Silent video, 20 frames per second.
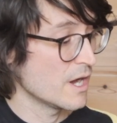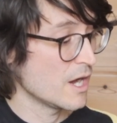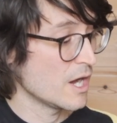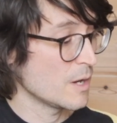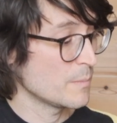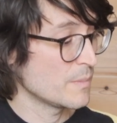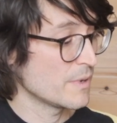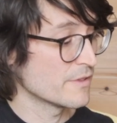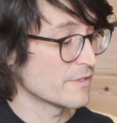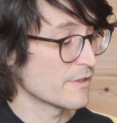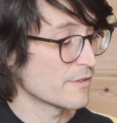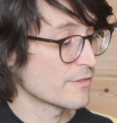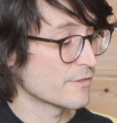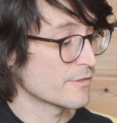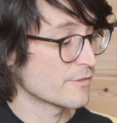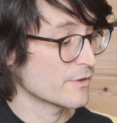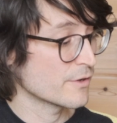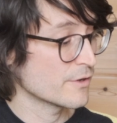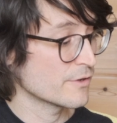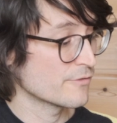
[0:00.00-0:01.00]
up on the
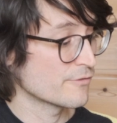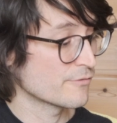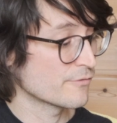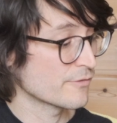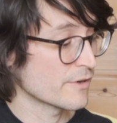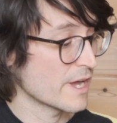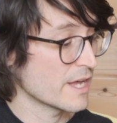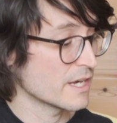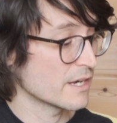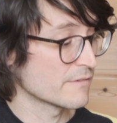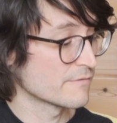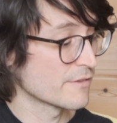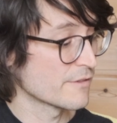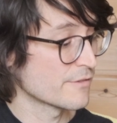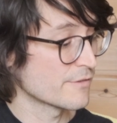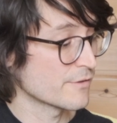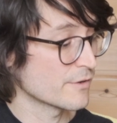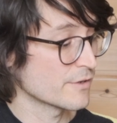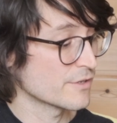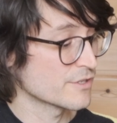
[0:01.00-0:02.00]
3rd fret of the
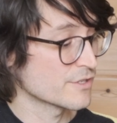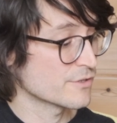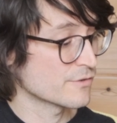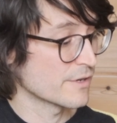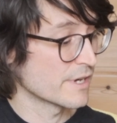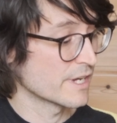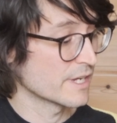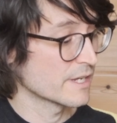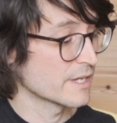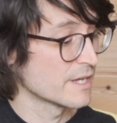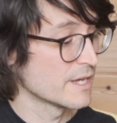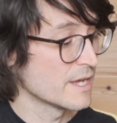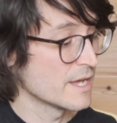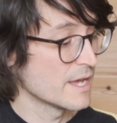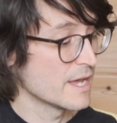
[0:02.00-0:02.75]
3rd string